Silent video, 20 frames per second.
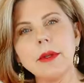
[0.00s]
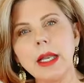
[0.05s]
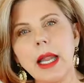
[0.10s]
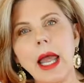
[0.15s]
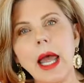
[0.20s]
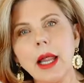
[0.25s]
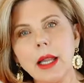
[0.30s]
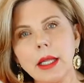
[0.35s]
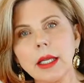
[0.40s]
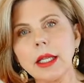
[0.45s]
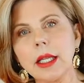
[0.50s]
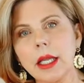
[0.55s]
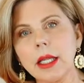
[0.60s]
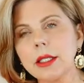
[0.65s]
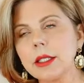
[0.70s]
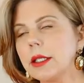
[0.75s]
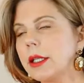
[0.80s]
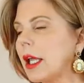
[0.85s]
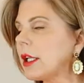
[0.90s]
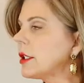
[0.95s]
and
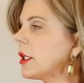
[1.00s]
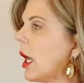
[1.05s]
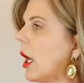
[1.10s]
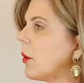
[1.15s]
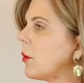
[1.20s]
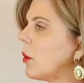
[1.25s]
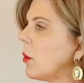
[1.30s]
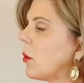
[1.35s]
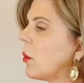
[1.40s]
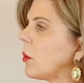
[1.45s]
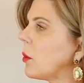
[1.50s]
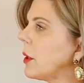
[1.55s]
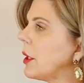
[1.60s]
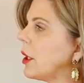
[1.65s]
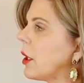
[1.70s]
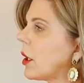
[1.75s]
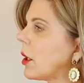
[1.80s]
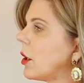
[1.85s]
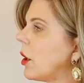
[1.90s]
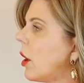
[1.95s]
elegant? And that's how it will read
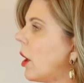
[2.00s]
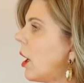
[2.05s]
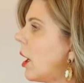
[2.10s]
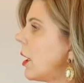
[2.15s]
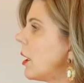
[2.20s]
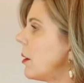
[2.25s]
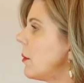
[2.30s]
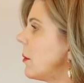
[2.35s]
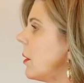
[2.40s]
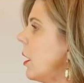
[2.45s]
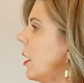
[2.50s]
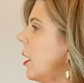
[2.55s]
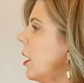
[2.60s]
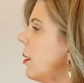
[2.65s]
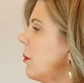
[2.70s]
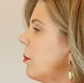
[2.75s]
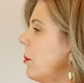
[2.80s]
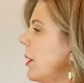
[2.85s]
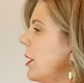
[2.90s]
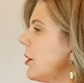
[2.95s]
on an autumn.
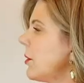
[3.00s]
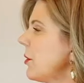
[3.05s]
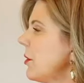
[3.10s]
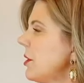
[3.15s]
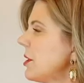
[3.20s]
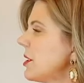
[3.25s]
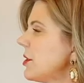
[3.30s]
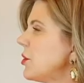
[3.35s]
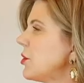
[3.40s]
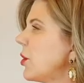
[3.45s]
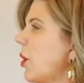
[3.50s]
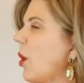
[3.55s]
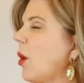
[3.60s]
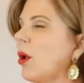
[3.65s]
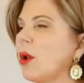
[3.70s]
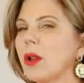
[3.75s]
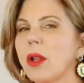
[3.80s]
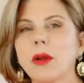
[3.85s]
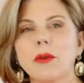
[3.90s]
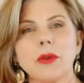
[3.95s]
But it looks
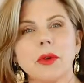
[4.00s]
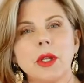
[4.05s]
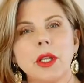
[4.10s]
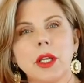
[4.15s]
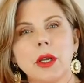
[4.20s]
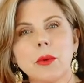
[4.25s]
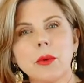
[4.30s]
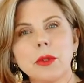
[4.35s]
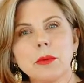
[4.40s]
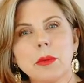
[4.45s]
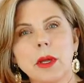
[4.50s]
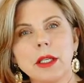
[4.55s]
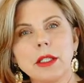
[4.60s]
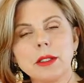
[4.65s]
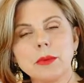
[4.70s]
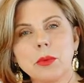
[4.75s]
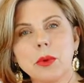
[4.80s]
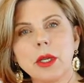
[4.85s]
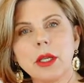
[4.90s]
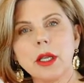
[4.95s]
dull over here with my
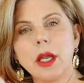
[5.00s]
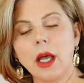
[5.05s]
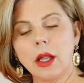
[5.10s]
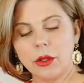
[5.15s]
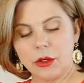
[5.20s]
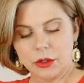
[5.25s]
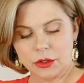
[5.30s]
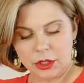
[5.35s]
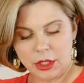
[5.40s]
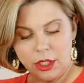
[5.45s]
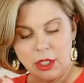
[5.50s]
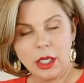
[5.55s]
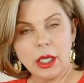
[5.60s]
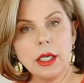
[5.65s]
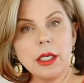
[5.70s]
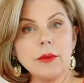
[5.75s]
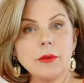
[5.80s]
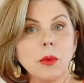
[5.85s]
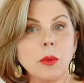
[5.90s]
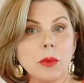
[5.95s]
spring colors,
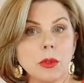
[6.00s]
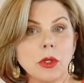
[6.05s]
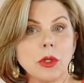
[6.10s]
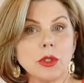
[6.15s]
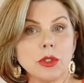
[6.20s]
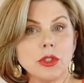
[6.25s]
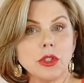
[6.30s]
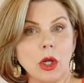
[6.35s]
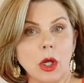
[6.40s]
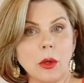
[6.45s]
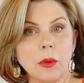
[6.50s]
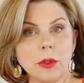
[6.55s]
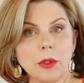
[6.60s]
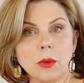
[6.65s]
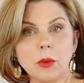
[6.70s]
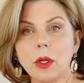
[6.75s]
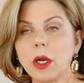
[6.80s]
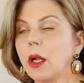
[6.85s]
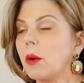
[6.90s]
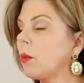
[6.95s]
and even will look dull with
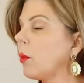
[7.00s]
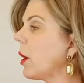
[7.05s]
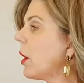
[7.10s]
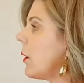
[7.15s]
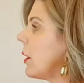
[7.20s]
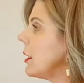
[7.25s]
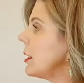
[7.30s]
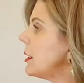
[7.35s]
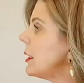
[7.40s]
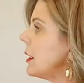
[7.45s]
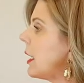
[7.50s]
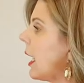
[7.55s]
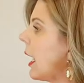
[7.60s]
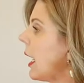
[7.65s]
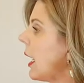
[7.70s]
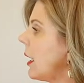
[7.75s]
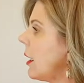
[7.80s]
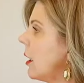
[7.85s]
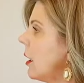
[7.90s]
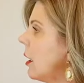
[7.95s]
what I'm wearing
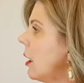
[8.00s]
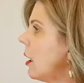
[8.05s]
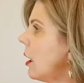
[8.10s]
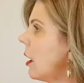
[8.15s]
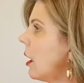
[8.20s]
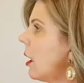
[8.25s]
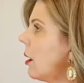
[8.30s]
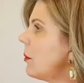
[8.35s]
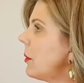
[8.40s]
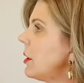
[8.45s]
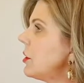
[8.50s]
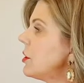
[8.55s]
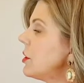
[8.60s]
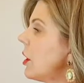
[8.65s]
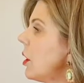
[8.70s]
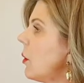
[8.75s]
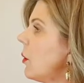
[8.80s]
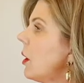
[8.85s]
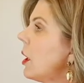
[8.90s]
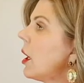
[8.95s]
today. And
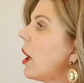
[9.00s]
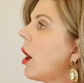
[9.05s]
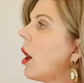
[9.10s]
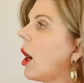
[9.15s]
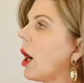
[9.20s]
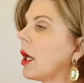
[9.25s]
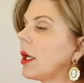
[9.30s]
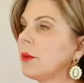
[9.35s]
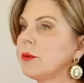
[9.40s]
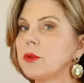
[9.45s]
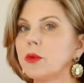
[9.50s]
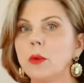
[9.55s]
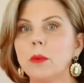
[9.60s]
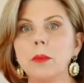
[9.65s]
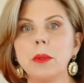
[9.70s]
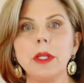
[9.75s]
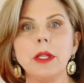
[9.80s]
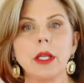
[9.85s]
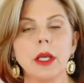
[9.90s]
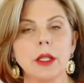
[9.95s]
so autumns would
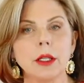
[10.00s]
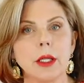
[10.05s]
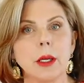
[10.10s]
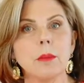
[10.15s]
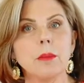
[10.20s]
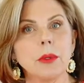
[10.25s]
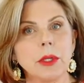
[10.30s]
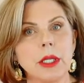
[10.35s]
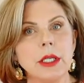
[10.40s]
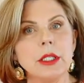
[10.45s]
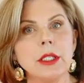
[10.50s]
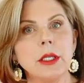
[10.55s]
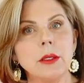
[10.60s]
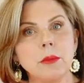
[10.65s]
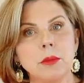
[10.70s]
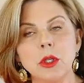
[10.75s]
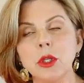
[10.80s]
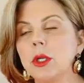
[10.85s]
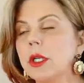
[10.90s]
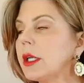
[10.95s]
be the blended,
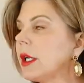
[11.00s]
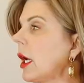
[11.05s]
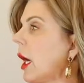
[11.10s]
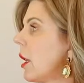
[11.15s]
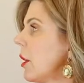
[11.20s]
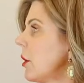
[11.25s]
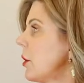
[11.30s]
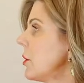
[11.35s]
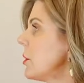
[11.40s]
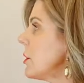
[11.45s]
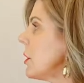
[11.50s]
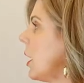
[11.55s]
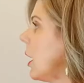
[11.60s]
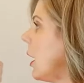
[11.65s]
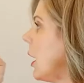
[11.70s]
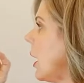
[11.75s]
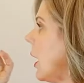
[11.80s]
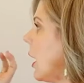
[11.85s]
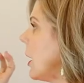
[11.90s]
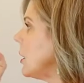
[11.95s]
muted colors,
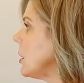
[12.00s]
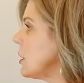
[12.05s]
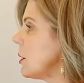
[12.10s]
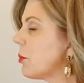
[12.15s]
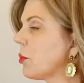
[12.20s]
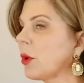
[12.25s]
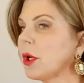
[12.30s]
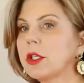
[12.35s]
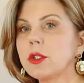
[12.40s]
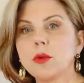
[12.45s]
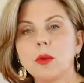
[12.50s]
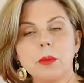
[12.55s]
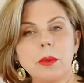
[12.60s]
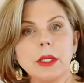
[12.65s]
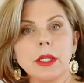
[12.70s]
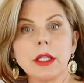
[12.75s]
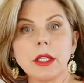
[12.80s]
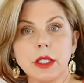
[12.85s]
and springs would be the